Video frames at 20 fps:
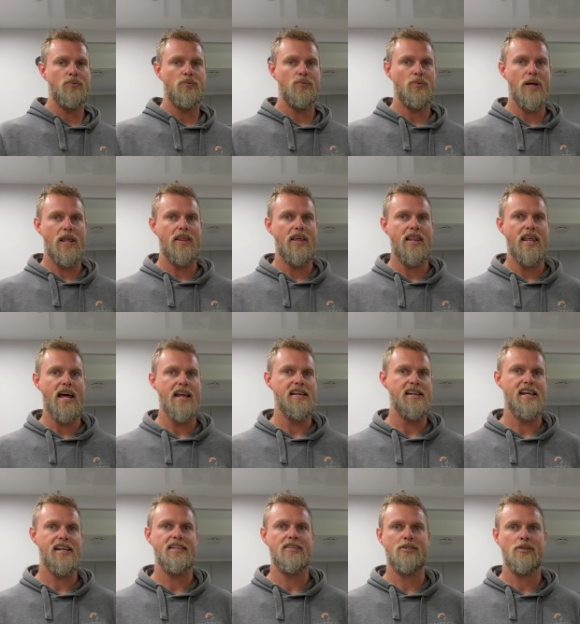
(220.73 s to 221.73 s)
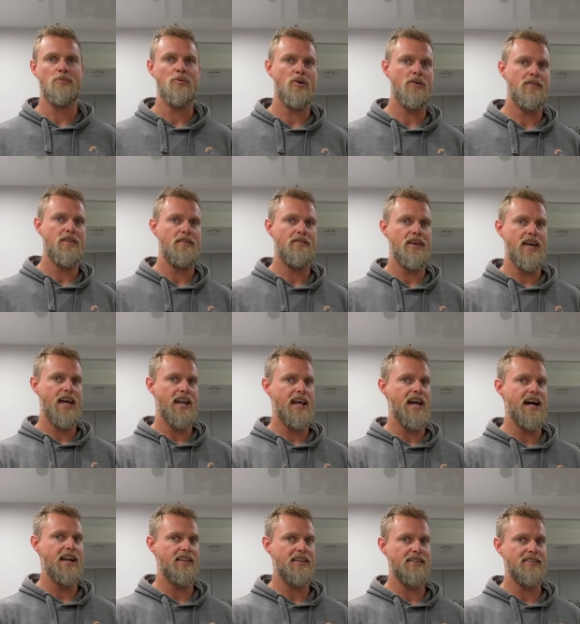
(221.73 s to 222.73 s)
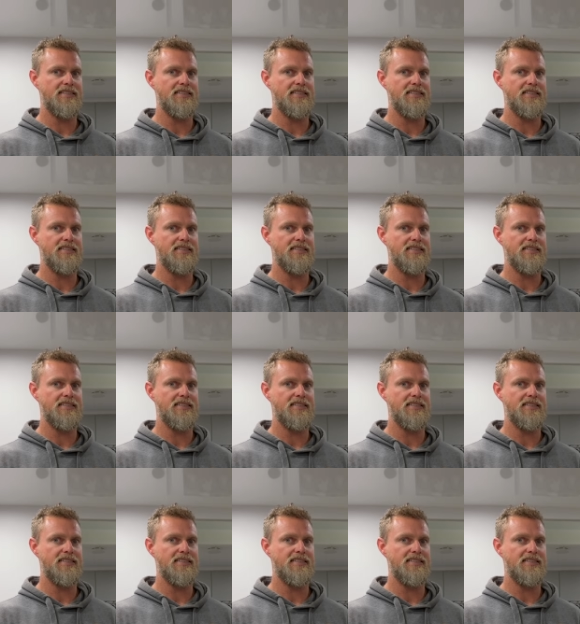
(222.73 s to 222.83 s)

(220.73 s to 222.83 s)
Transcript: whether they needed to move their van out